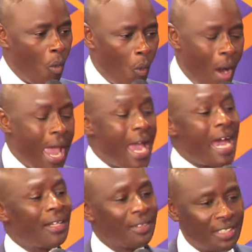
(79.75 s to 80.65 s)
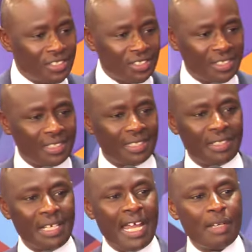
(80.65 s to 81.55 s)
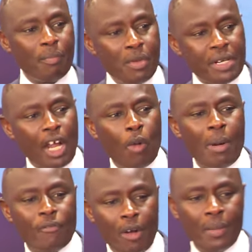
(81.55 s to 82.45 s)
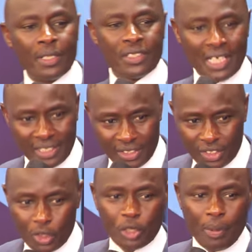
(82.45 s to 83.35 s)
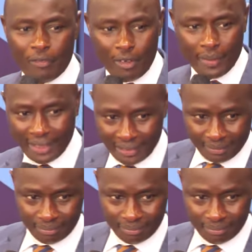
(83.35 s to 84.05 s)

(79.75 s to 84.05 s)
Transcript: Why are these non-miracle-performing churches not performing?